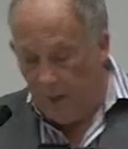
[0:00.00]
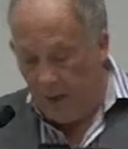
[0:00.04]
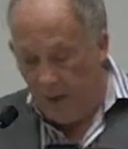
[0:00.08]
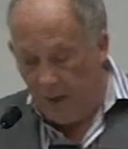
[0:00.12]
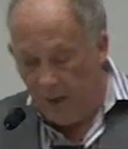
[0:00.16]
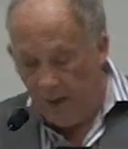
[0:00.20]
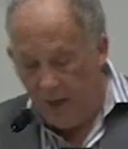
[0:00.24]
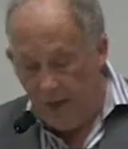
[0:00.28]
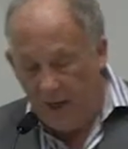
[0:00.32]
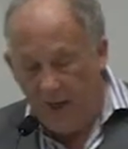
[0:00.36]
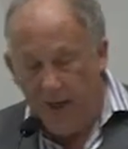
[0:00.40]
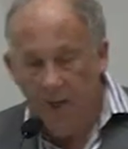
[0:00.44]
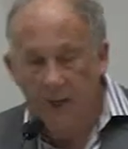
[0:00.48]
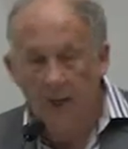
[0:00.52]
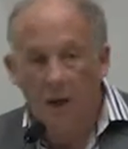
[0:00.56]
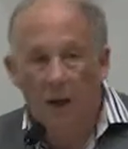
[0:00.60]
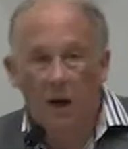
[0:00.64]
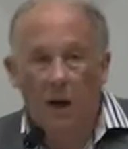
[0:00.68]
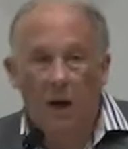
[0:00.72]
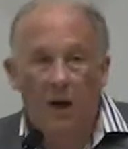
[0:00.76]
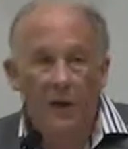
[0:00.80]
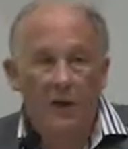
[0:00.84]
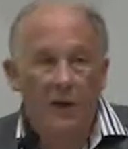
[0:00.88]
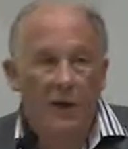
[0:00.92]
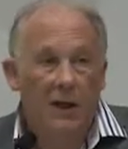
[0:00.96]
But
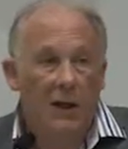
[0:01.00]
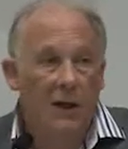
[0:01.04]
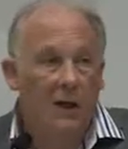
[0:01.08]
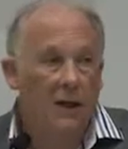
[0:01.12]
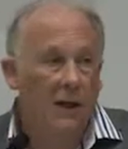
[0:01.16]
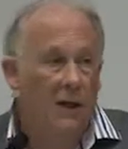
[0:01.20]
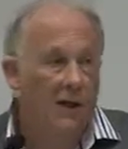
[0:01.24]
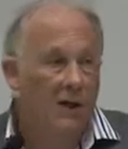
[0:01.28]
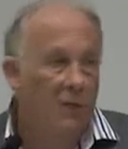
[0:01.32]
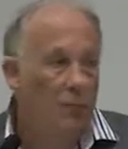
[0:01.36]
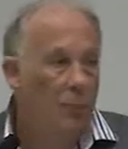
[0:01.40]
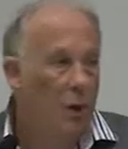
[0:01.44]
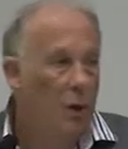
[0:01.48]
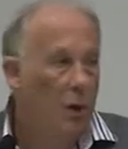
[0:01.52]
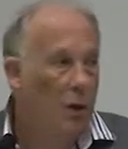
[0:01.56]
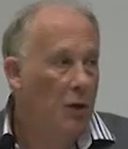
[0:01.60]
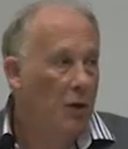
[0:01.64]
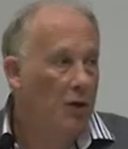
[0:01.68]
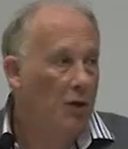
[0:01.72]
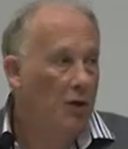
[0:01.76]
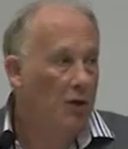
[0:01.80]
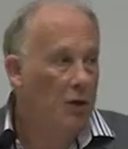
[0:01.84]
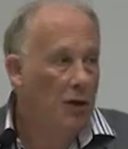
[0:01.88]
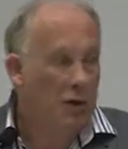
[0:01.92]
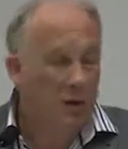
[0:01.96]
again, I think this
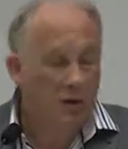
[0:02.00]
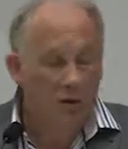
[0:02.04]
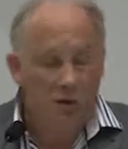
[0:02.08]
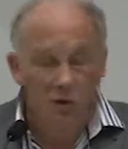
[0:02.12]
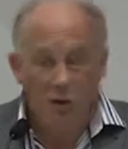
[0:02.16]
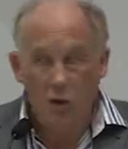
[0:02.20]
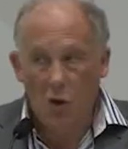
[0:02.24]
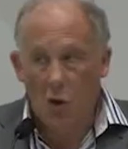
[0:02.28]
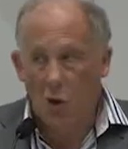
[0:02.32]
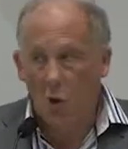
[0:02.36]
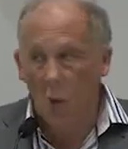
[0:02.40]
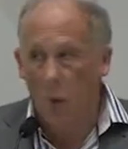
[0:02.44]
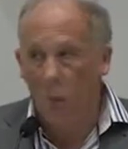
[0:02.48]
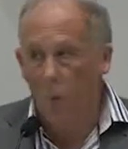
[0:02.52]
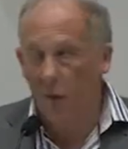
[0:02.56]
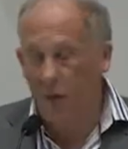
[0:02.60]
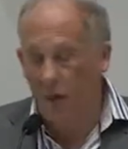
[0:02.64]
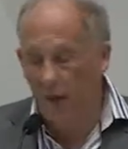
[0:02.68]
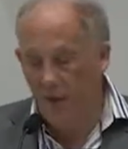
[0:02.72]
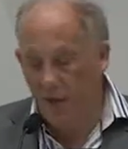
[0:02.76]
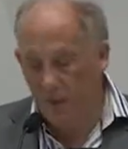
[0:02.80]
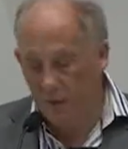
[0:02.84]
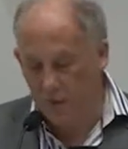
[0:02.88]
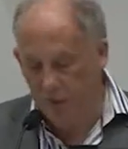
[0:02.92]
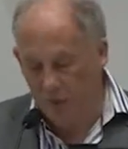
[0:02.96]
policy is not
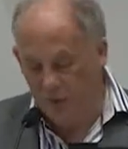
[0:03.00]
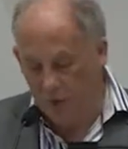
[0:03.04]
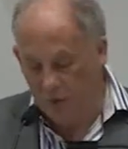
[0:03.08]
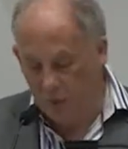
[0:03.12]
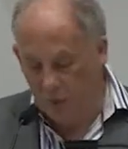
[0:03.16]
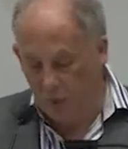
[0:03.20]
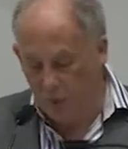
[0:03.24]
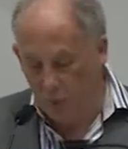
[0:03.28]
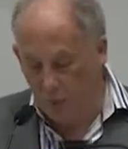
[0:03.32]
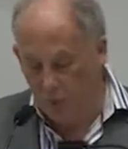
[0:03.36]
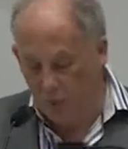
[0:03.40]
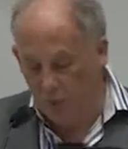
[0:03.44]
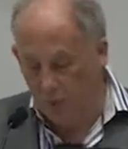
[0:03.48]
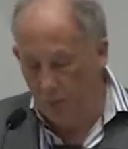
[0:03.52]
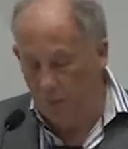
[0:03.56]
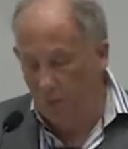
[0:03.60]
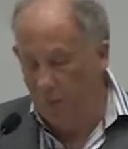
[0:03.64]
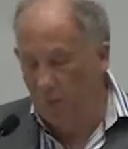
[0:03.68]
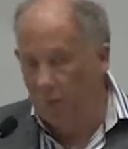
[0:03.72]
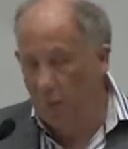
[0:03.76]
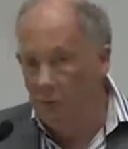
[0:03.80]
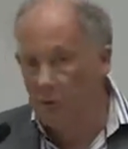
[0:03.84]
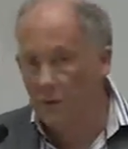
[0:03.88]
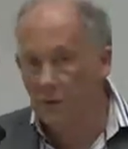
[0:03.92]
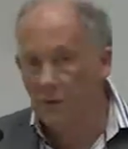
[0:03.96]
without its
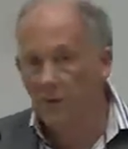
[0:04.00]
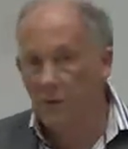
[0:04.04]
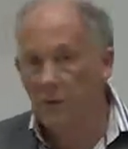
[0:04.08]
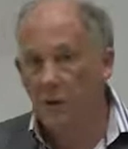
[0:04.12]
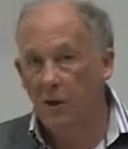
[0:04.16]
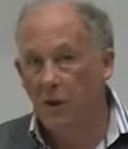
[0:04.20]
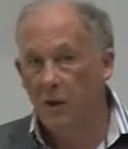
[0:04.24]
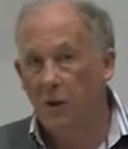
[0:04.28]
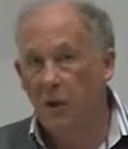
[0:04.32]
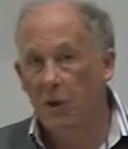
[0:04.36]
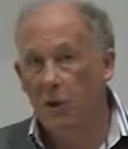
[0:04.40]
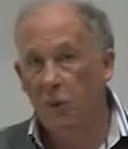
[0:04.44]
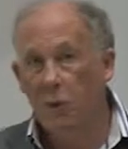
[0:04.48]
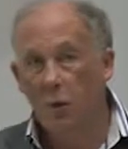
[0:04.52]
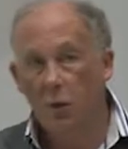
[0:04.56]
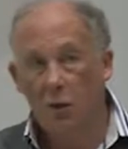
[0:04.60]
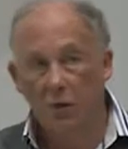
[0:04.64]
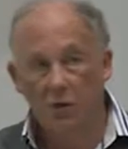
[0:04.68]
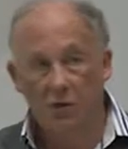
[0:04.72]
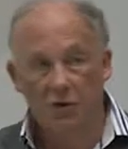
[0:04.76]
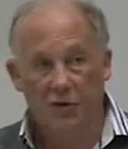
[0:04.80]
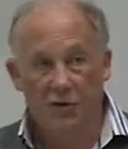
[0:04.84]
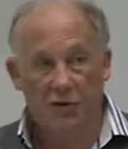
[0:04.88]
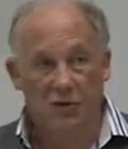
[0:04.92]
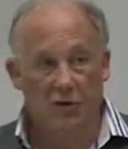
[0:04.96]
problems,
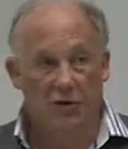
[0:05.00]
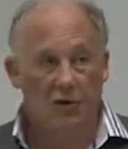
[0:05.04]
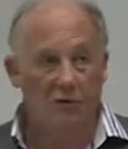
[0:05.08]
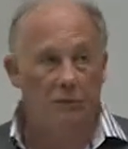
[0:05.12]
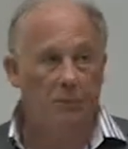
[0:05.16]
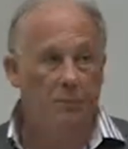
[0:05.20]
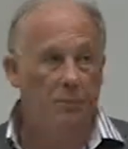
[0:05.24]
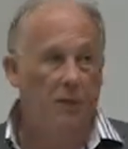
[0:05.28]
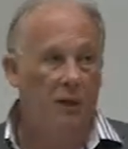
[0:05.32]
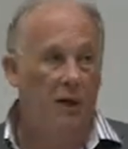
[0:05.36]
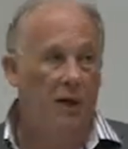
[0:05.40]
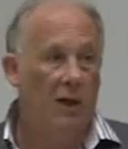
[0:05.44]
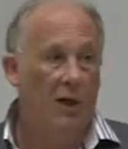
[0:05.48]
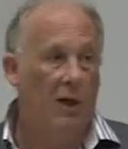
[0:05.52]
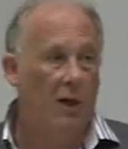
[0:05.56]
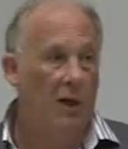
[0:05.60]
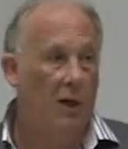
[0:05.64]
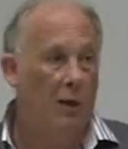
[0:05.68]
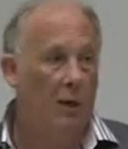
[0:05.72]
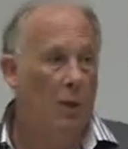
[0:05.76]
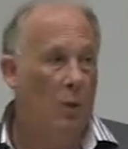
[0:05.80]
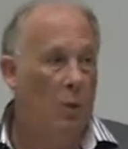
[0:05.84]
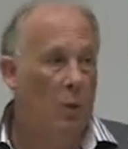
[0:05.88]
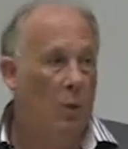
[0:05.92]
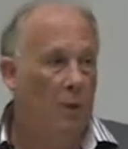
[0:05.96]
costs
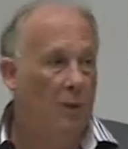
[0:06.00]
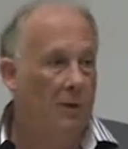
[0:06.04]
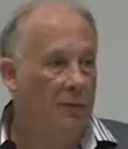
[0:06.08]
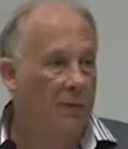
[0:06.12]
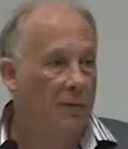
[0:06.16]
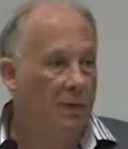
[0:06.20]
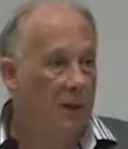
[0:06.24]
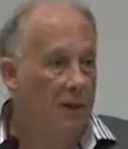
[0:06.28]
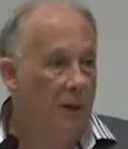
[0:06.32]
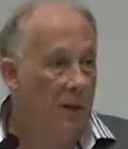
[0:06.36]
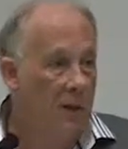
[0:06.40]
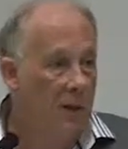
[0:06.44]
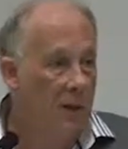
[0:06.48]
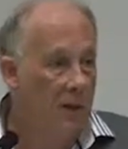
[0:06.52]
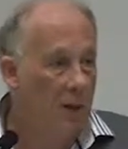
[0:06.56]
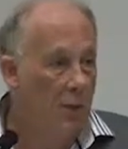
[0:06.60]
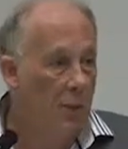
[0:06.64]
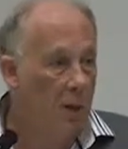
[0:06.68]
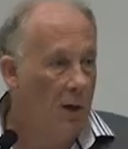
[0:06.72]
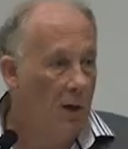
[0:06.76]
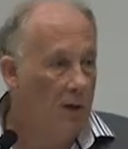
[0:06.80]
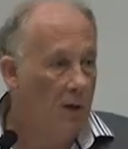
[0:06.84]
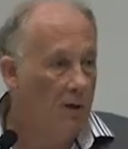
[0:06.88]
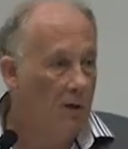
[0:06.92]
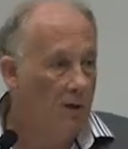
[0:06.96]
being one of the key
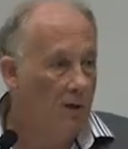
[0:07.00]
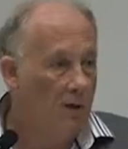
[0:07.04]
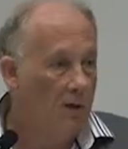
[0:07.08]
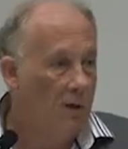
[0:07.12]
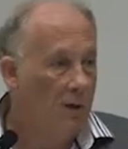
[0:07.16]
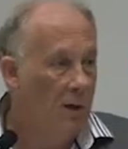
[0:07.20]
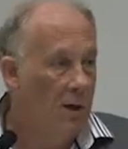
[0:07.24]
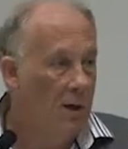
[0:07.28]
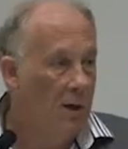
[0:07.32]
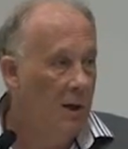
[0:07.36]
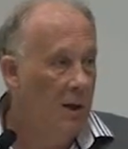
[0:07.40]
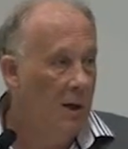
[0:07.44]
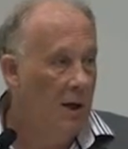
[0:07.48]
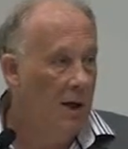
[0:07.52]
ones.